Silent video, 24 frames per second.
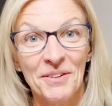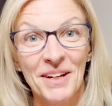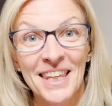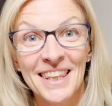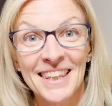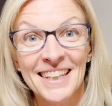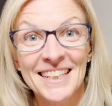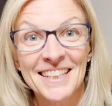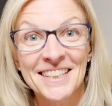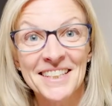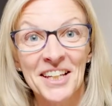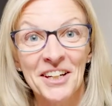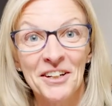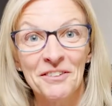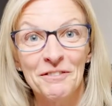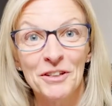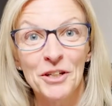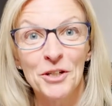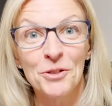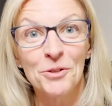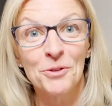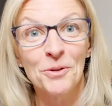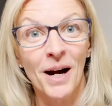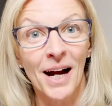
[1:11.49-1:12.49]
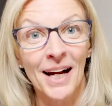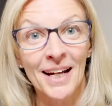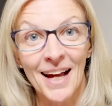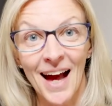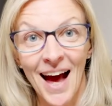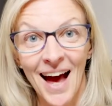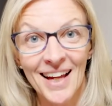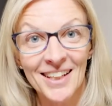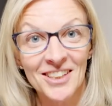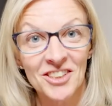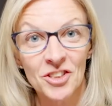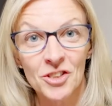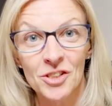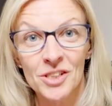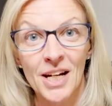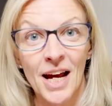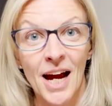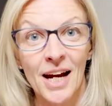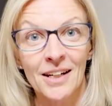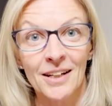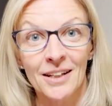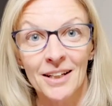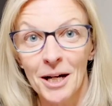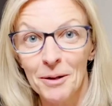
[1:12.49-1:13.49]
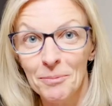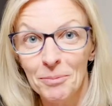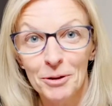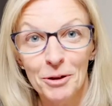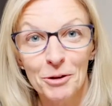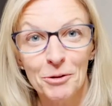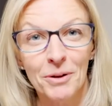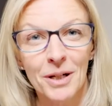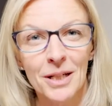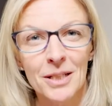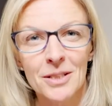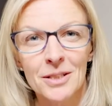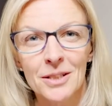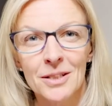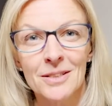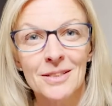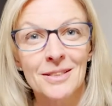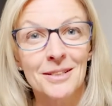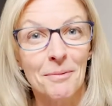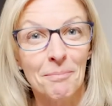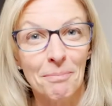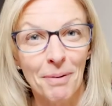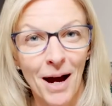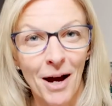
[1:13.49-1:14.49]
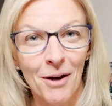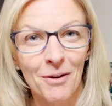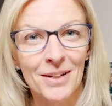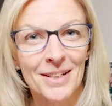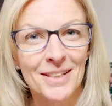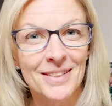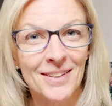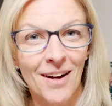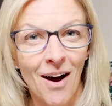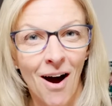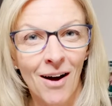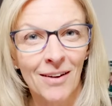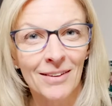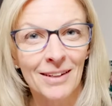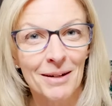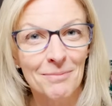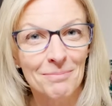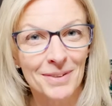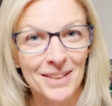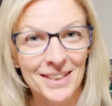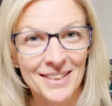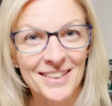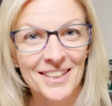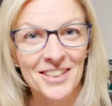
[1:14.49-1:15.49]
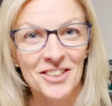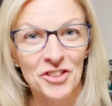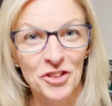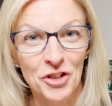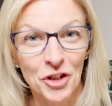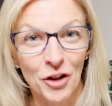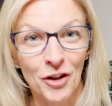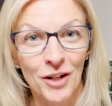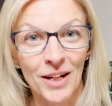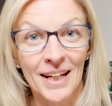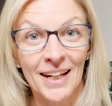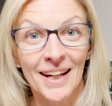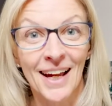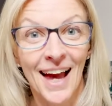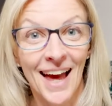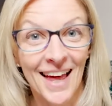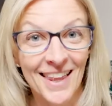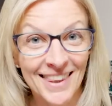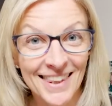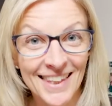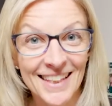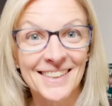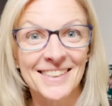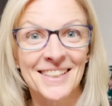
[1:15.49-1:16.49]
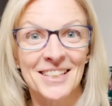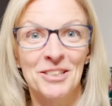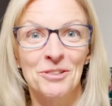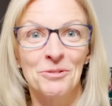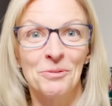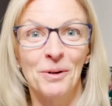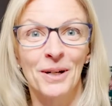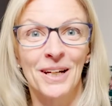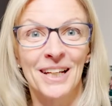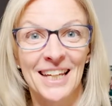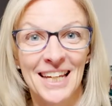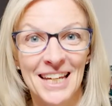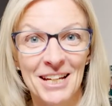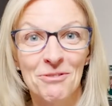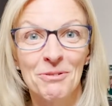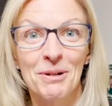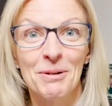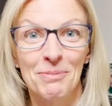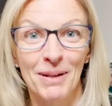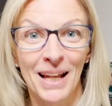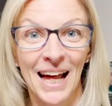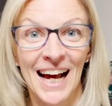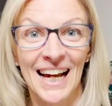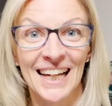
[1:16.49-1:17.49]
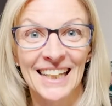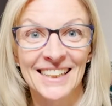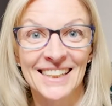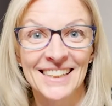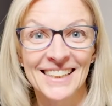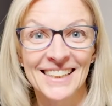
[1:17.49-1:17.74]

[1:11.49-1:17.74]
in this interview, I asked Jacques a couple of questions about his online business journey, and this is what he replied.